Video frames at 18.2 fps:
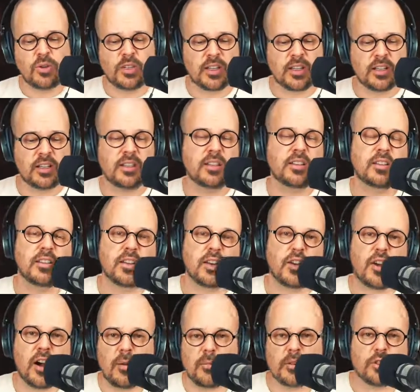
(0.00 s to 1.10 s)
the
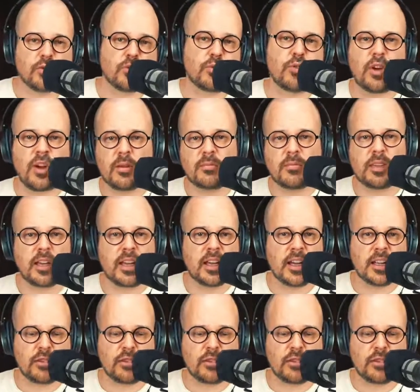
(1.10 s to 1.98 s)
comments who come there,